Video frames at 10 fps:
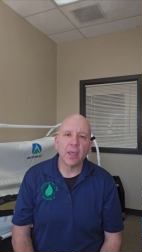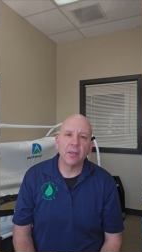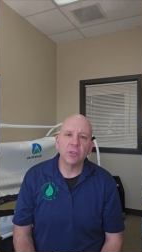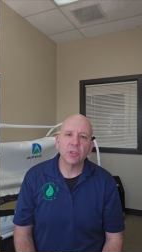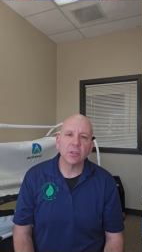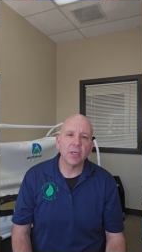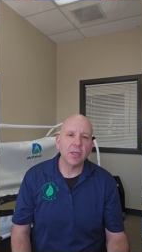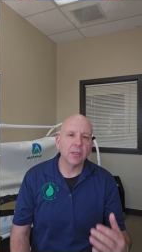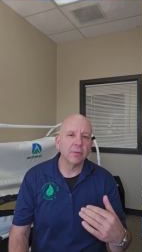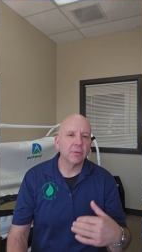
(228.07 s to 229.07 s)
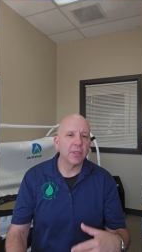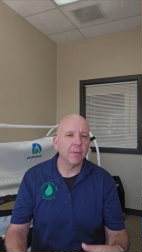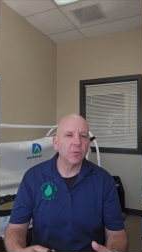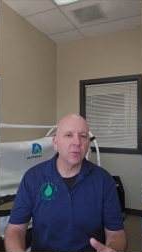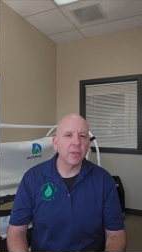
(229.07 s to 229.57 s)
And just kind of
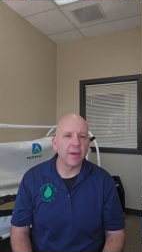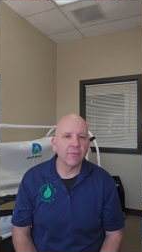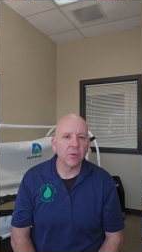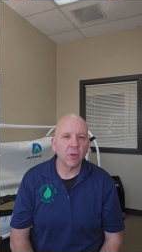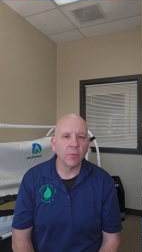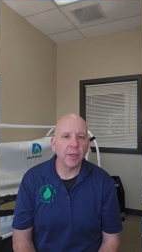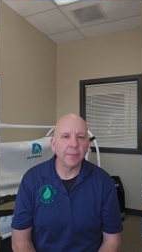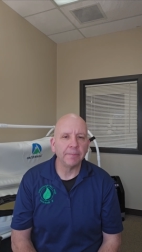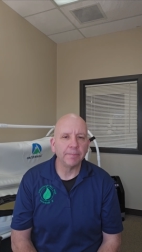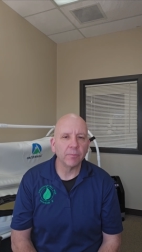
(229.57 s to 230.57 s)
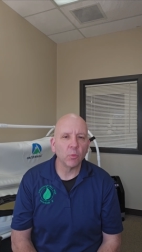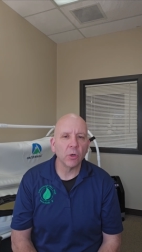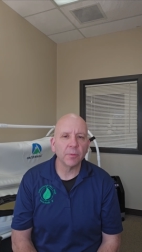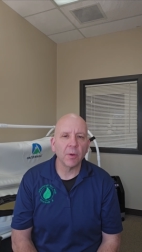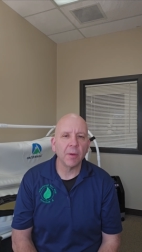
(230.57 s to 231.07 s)
kept doing that for a little bit.
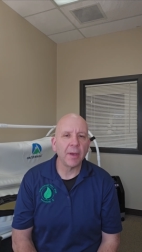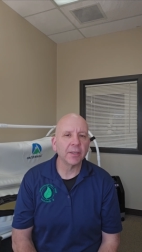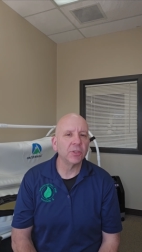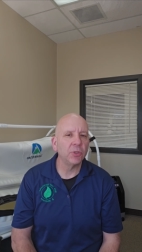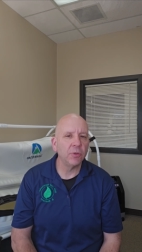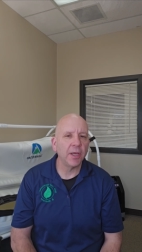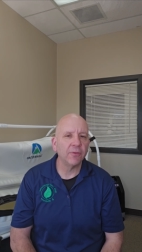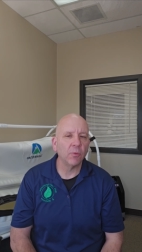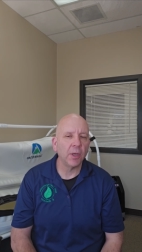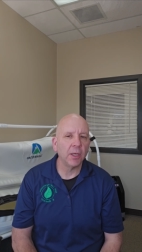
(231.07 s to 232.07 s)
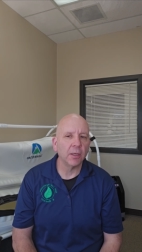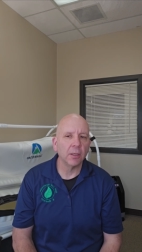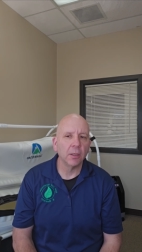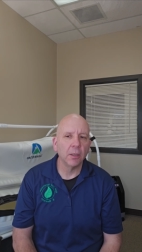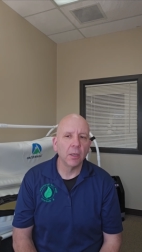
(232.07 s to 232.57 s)
Worked my way back to 2 days a week.
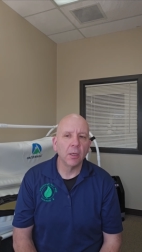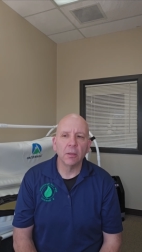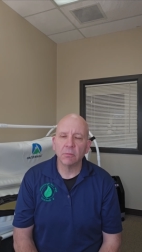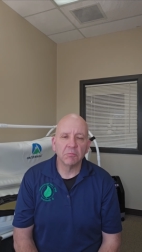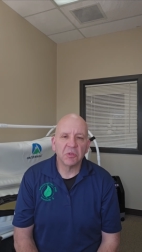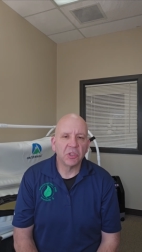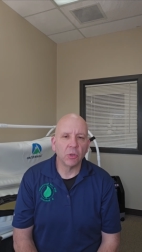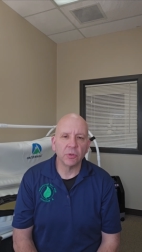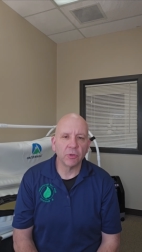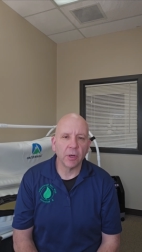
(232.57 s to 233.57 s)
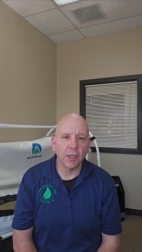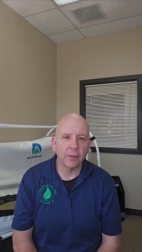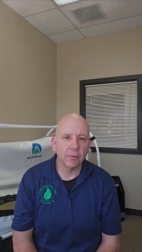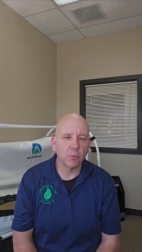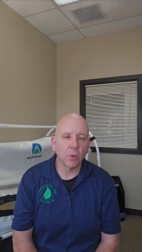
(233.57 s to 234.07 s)
Still was
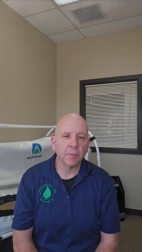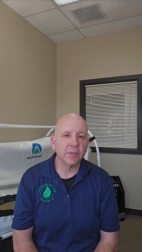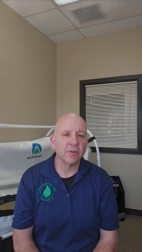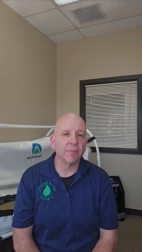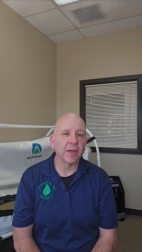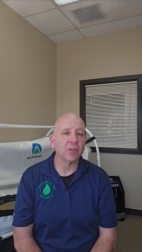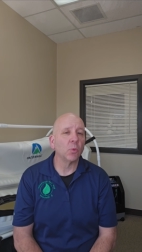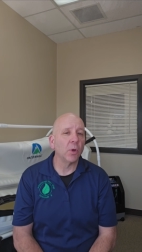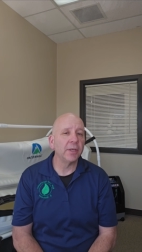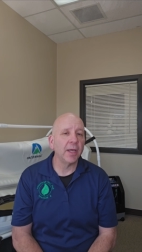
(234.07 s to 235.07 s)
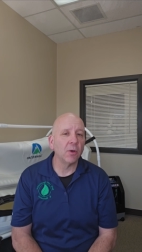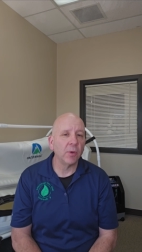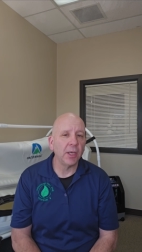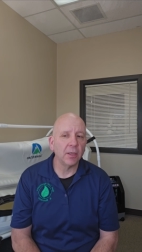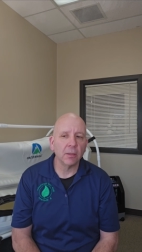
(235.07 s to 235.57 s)
great. Worked myself back to 1 day a
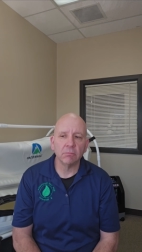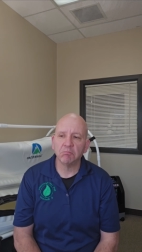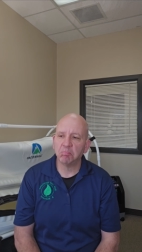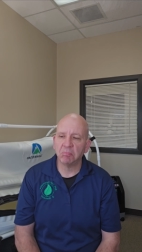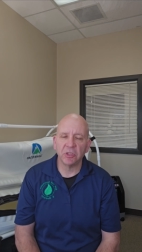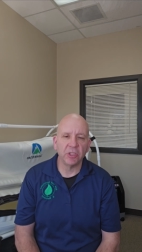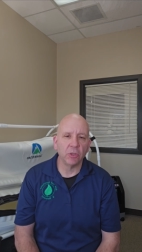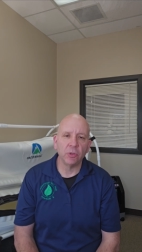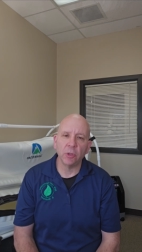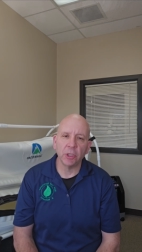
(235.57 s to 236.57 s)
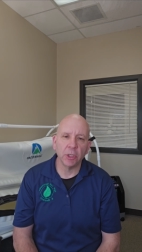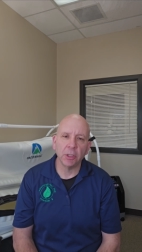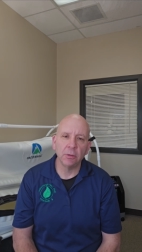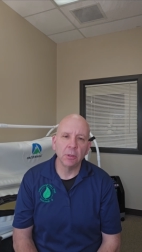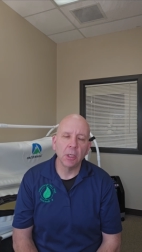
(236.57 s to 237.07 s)
week. Still doing
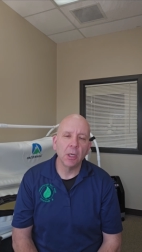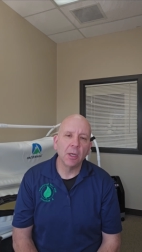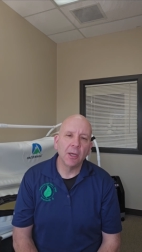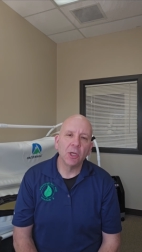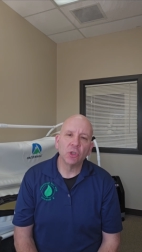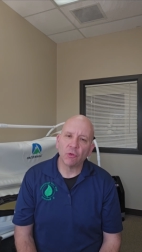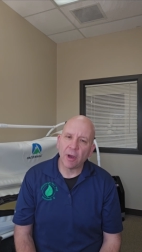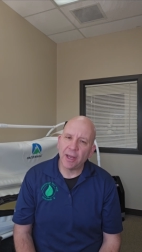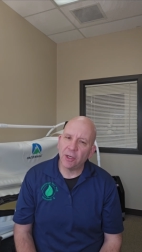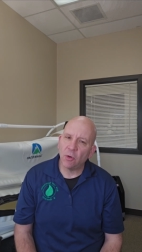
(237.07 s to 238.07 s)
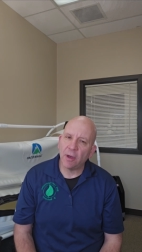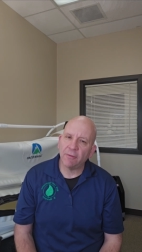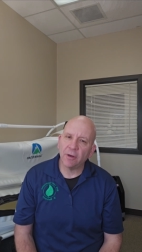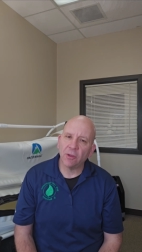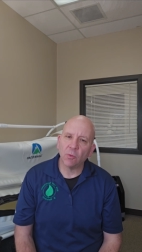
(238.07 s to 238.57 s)
good. Tried to go
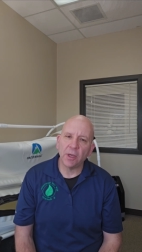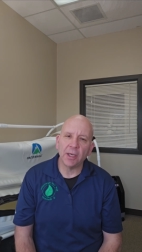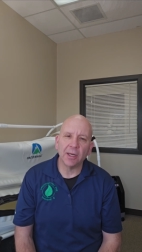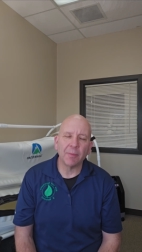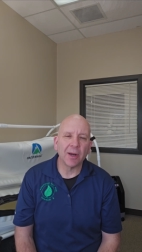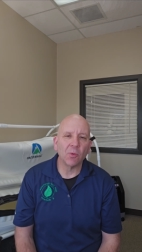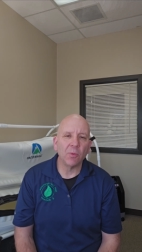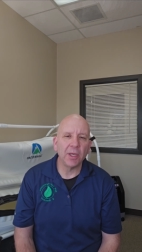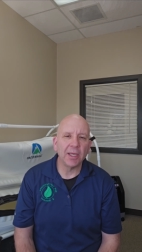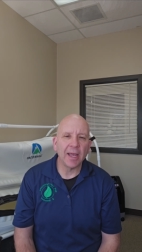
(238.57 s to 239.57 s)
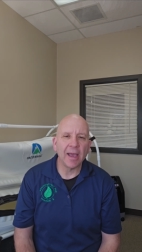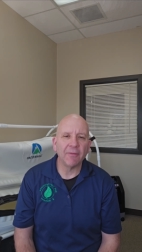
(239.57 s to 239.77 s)
every other week, and about a week and a